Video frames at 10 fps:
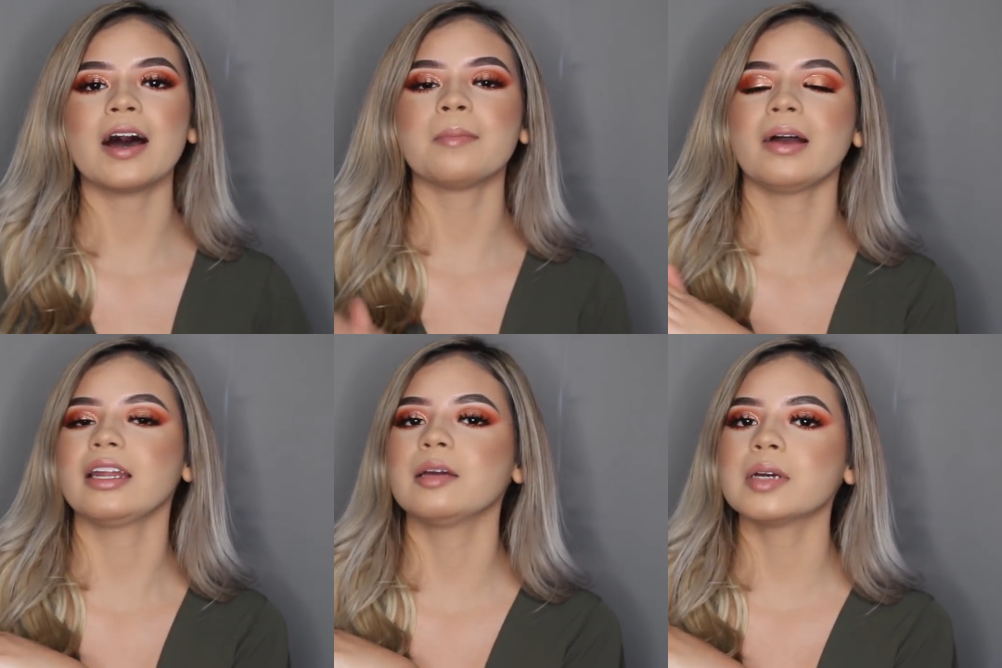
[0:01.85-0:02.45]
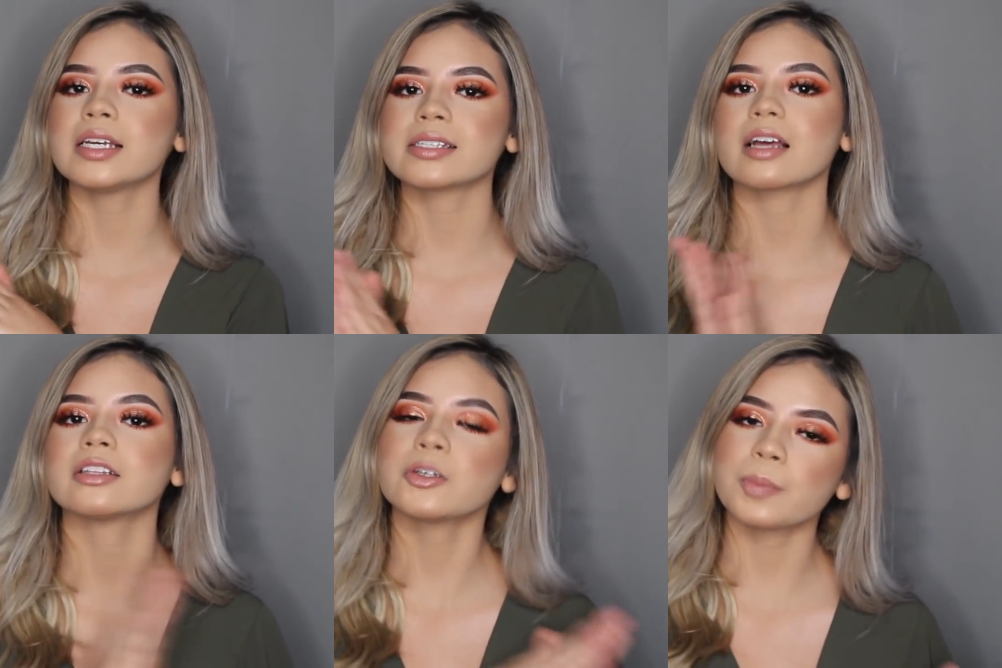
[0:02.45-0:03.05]
My name
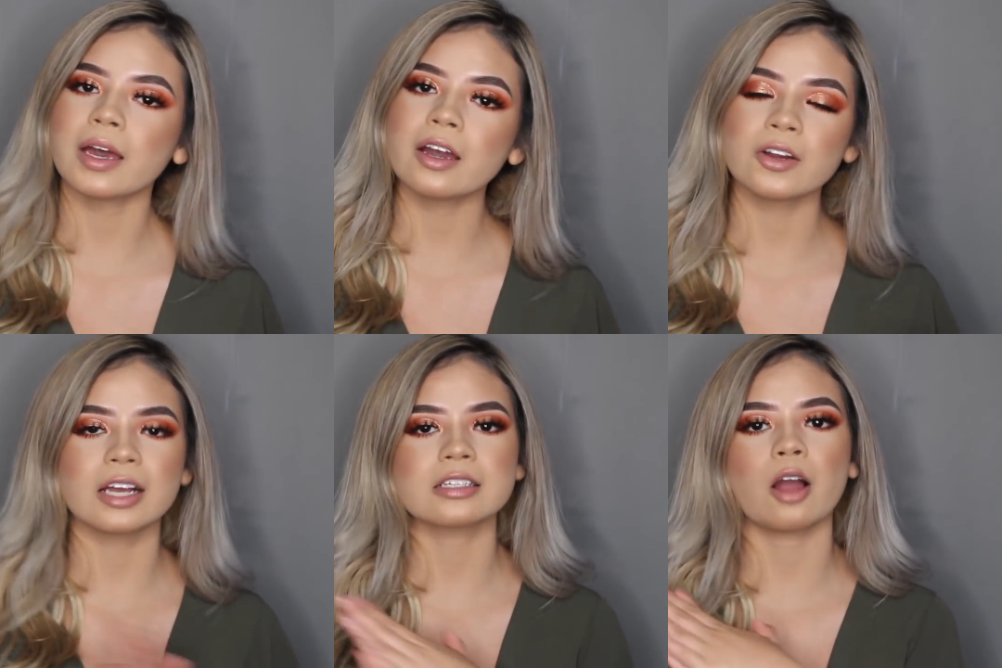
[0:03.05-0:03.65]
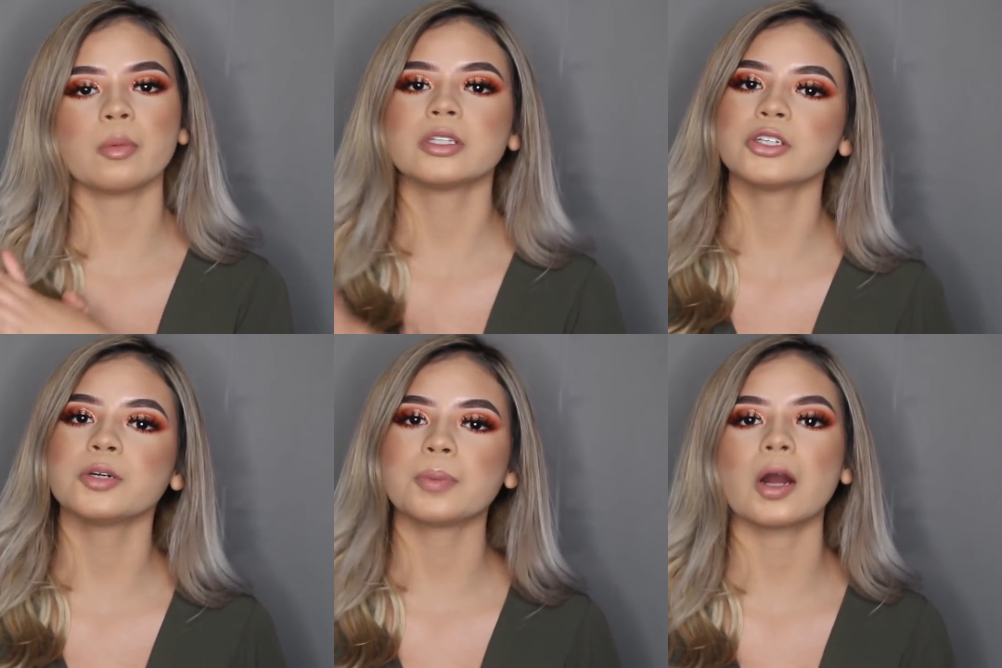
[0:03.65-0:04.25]
is Lupe, or you guys can call me
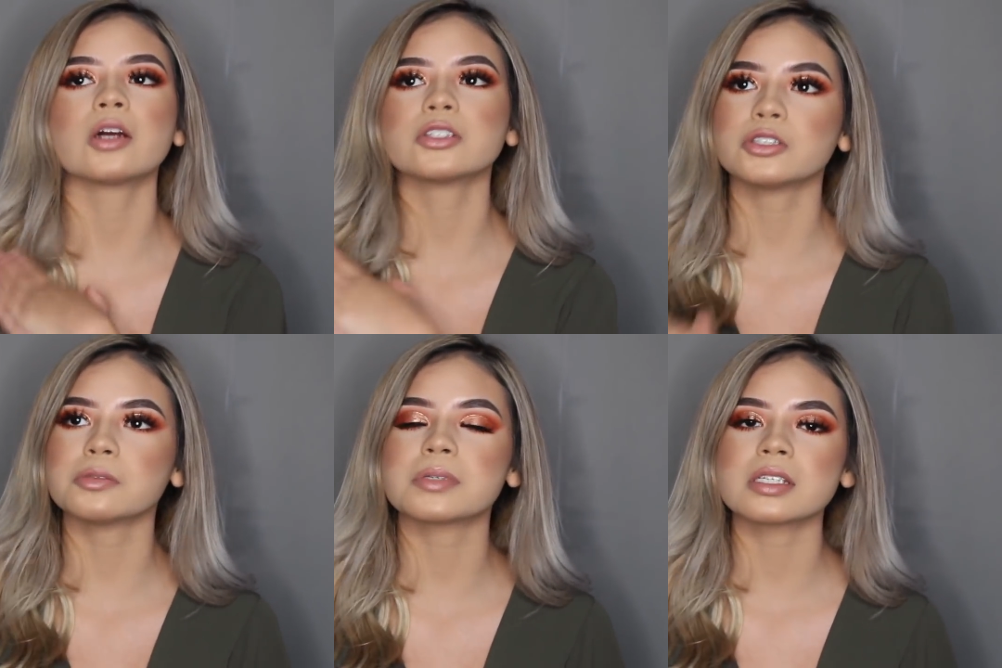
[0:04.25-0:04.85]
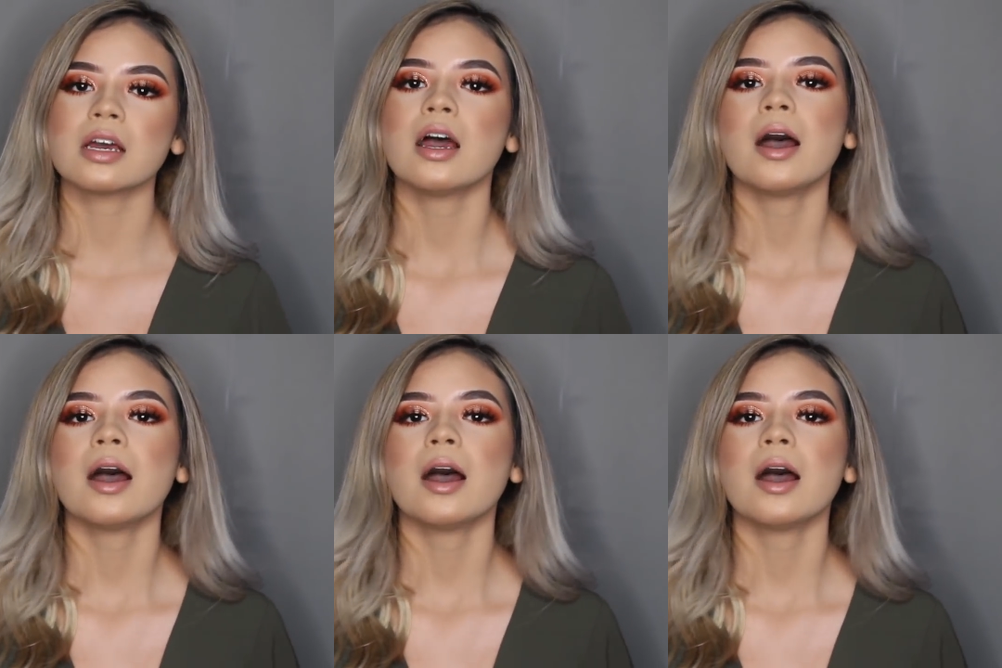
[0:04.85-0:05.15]
Loop or Loops